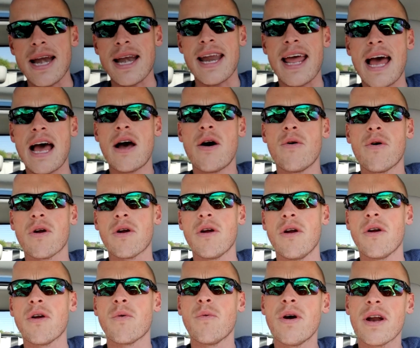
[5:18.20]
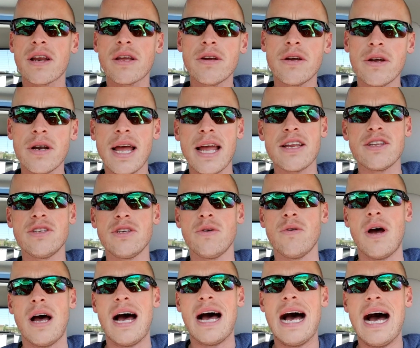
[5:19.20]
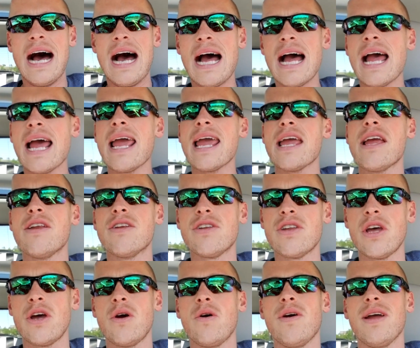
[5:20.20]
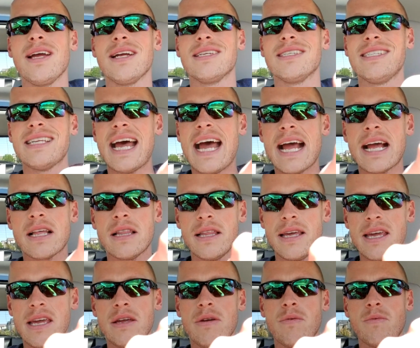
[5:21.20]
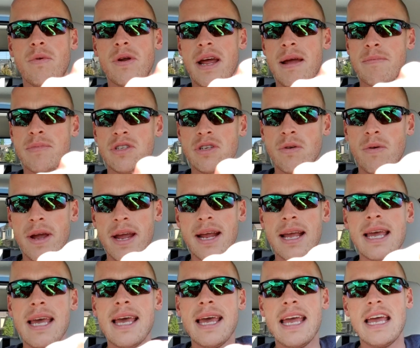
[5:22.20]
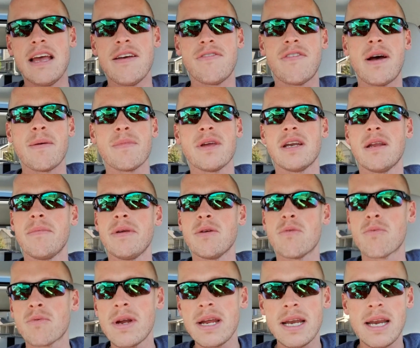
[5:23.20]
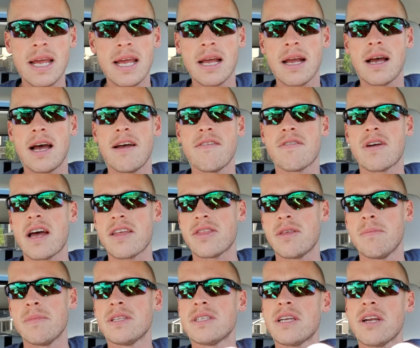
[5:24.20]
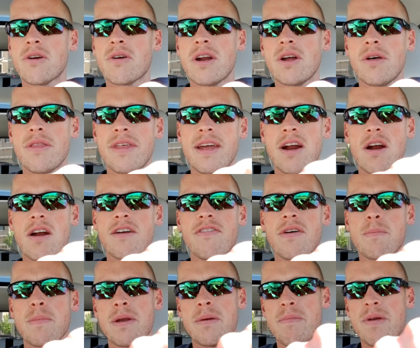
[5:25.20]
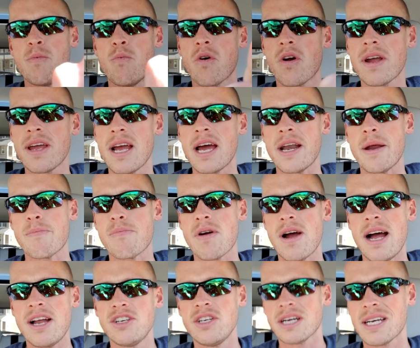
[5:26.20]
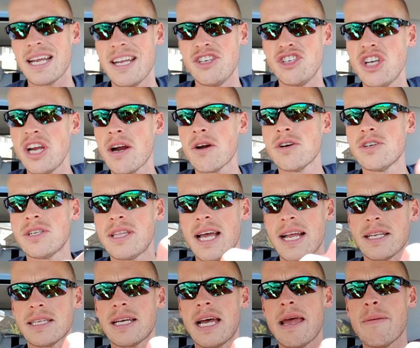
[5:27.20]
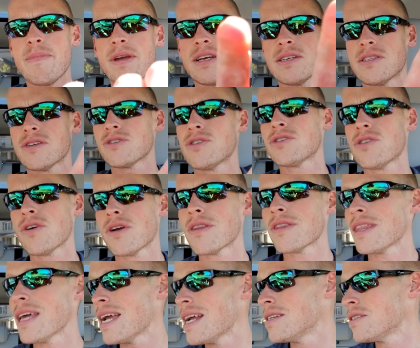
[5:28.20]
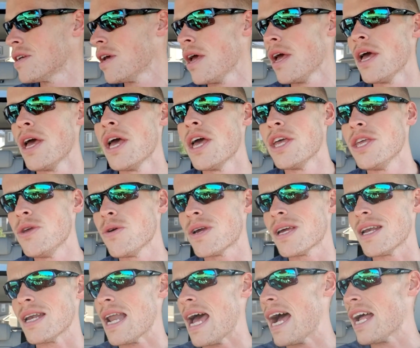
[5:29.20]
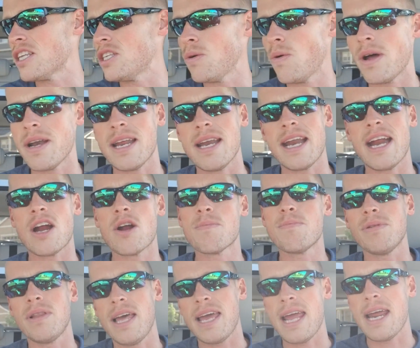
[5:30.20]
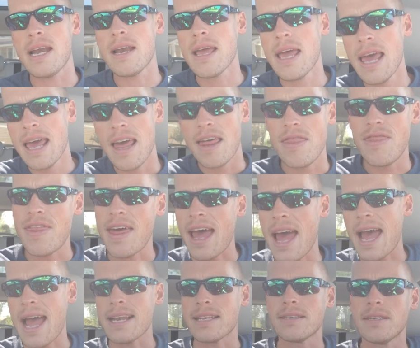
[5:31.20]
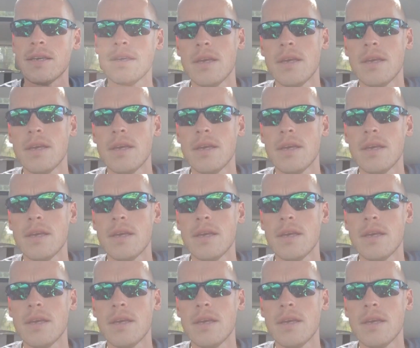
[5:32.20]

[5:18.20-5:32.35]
now, or what could I do? I know exactly what I'm doing. If I'm going to be reading, I've got the material there. If I'm going to be working on a project, I cherish that time because there are certain things you cannot do on an airplane that